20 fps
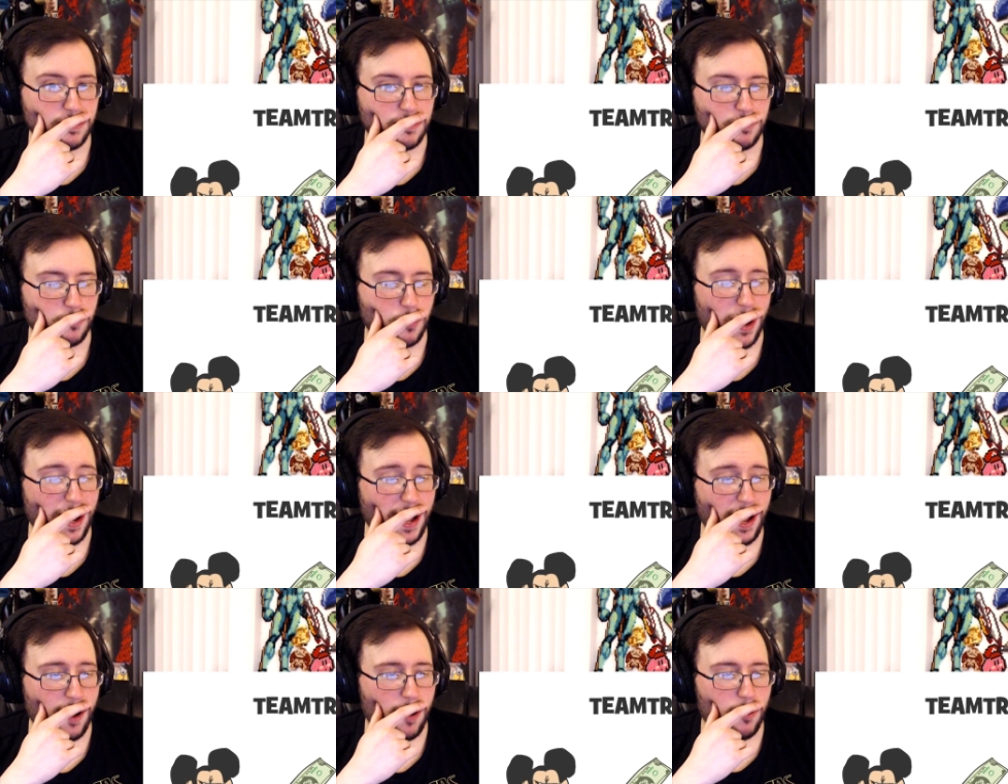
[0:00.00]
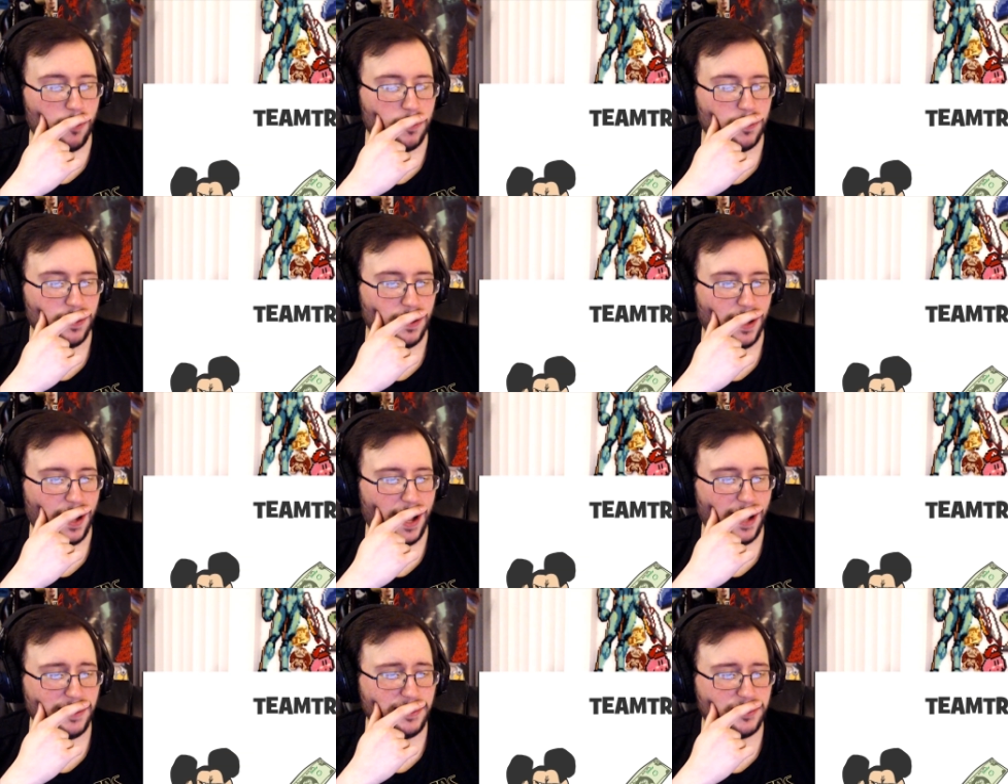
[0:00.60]
Wow.
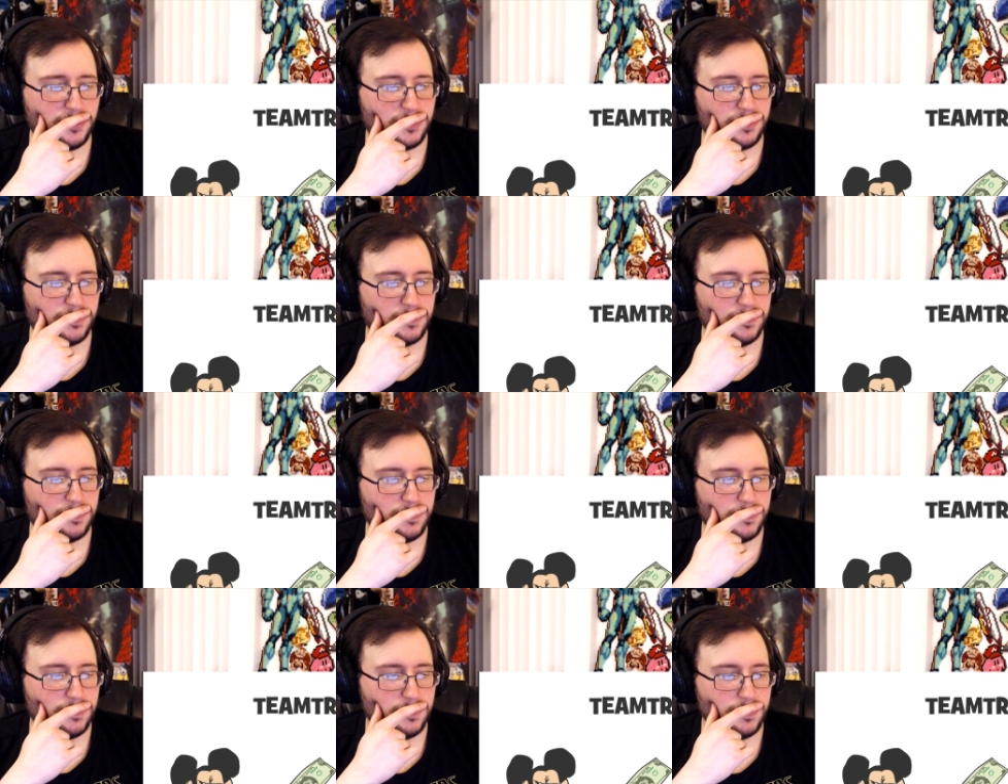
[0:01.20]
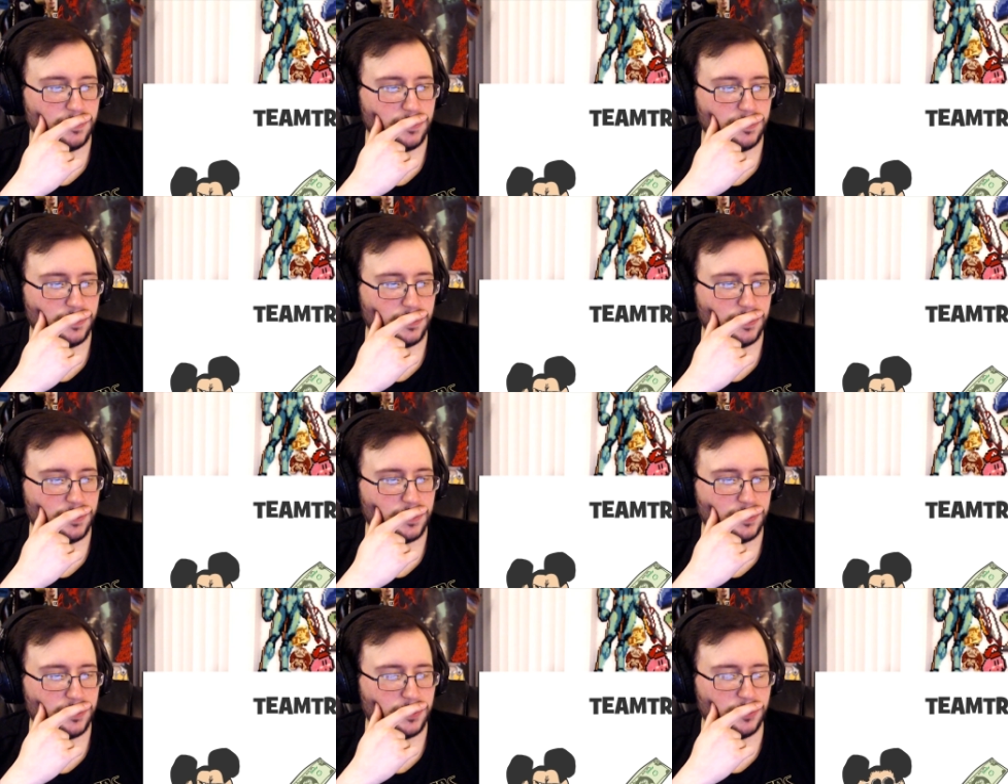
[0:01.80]
That's.
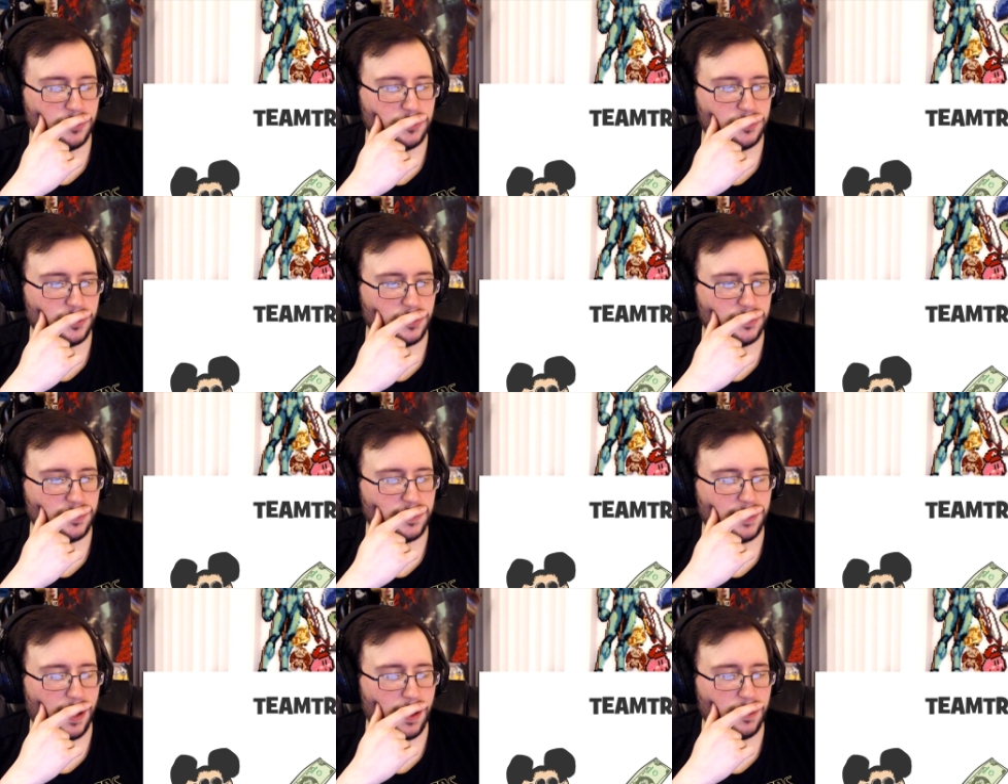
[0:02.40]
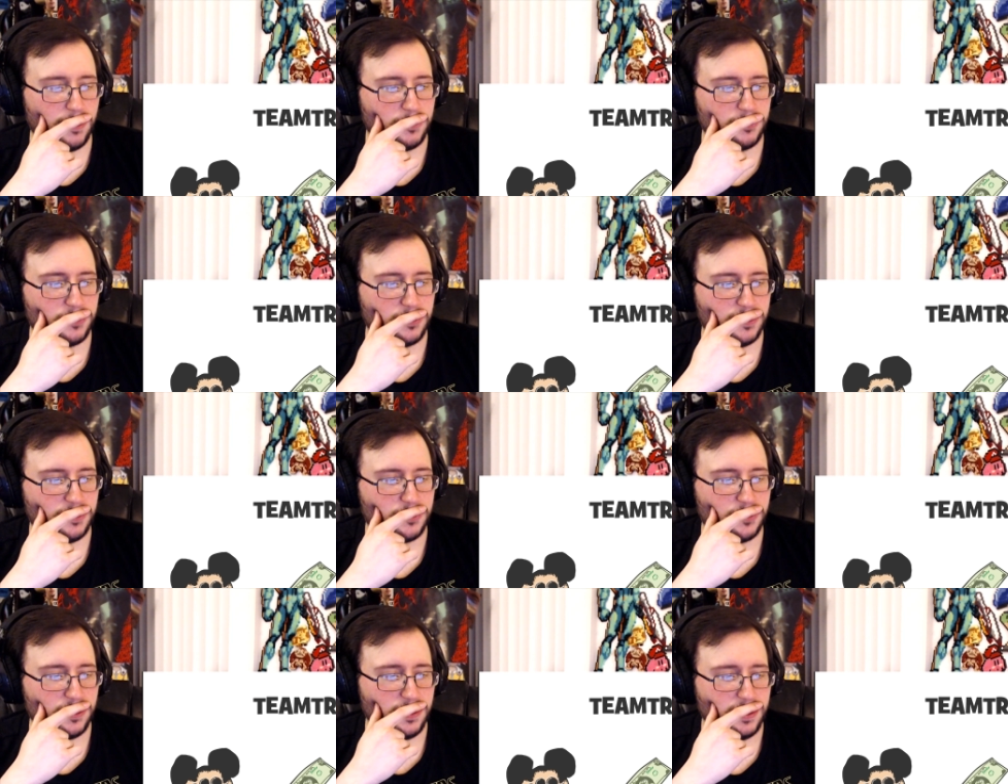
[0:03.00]
Do you turn the dollar into
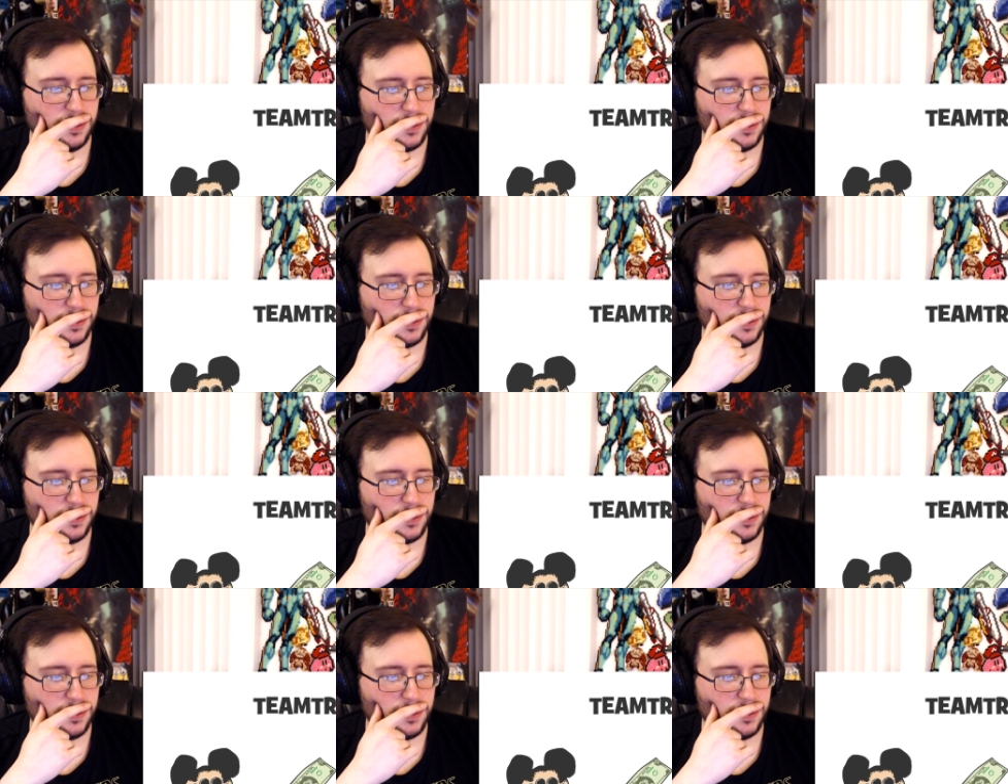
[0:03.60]
the tree?